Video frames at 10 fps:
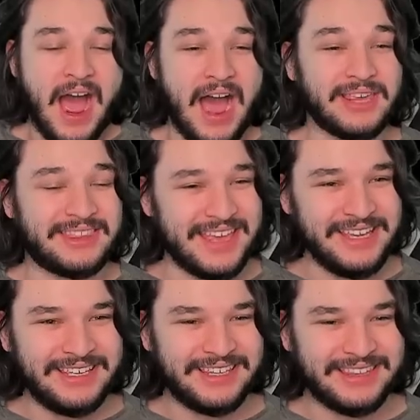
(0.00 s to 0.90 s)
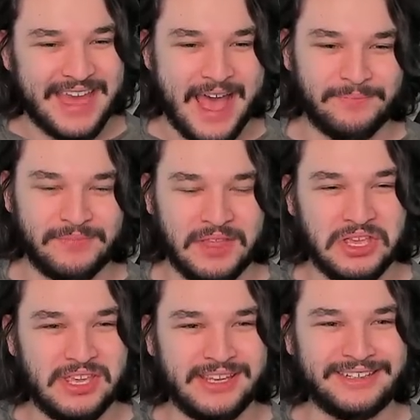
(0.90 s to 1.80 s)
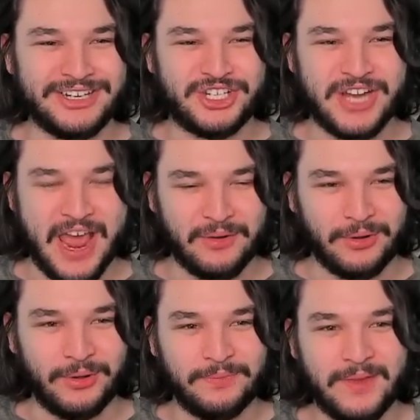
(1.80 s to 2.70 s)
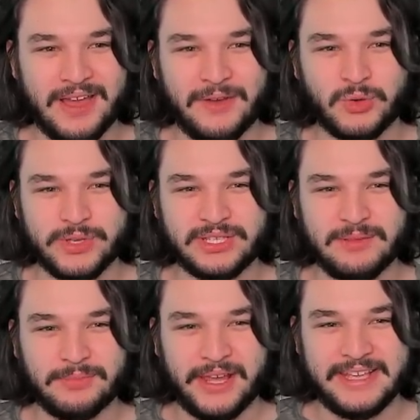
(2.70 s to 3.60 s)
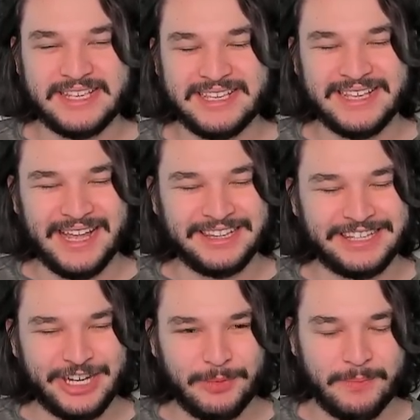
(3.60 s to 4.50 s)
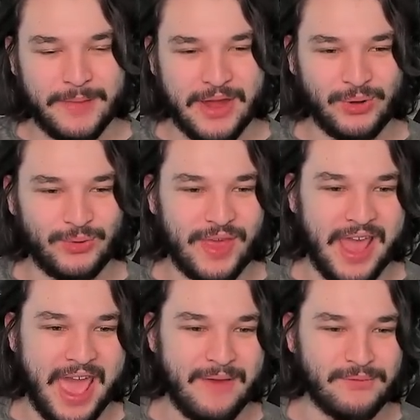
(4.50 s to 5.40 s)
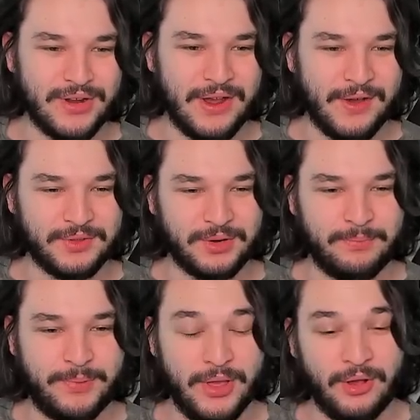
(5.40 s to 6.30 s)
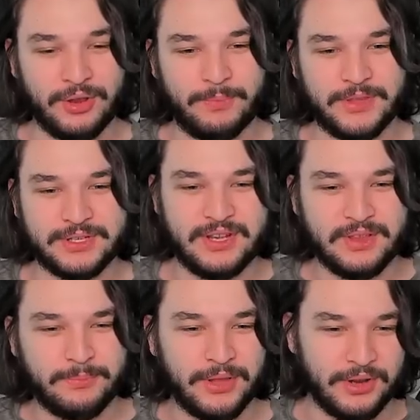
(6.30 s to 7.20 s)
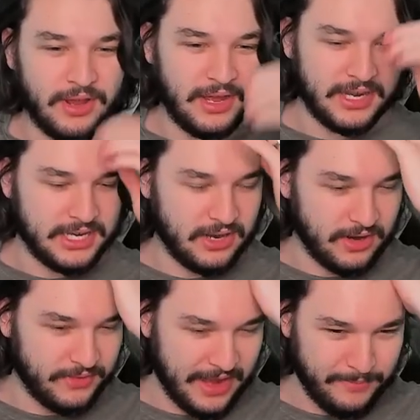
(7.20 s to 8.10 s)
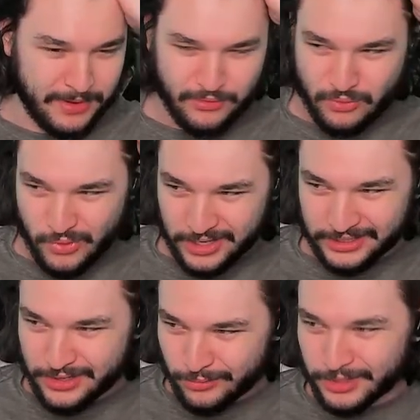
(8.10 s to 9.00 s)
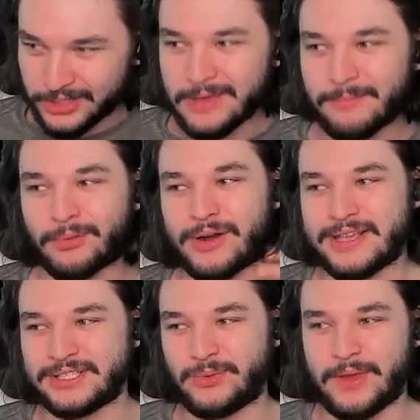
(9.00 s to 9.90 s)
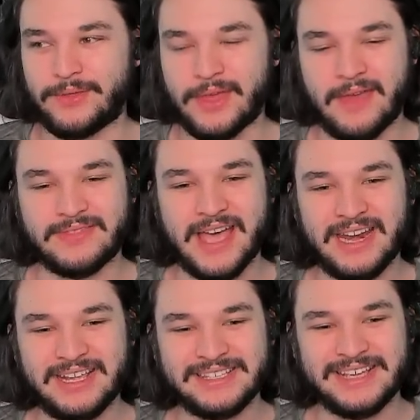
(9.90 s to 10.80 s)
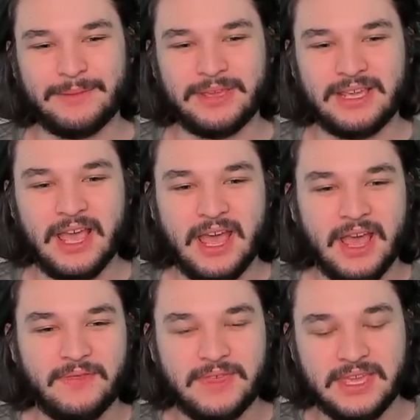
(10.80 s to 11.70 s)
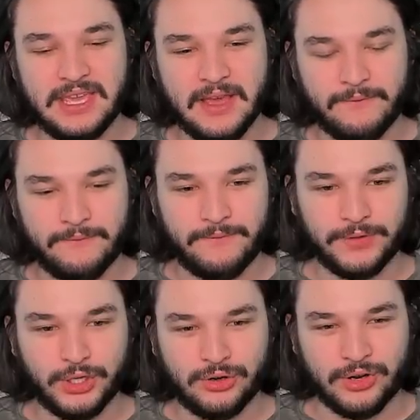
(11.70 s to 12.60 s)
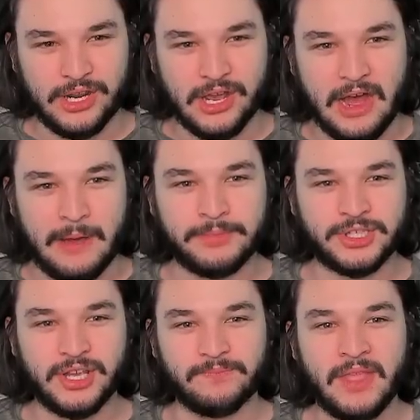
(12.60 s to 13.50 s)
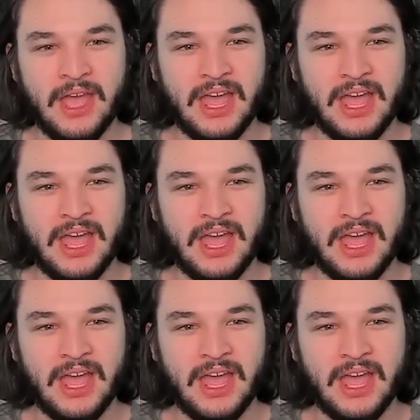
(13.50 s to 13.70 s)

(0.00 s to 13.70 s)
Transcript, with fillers: I think that in general, Twisting Blades is a little bit better than every other build, but there's another build on here that I've been really, really impressed with, and that is going to be the Flurry option.